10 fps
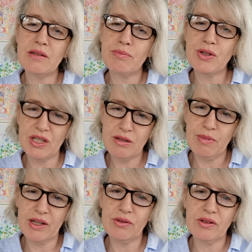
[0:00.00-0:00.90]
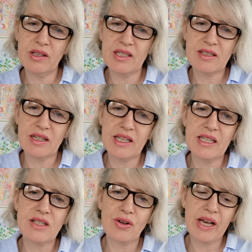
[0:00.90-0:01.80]
but that you might not necessarily
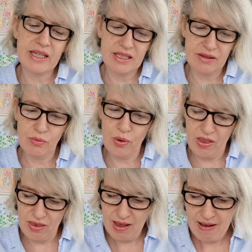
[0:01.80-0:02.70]
interact with.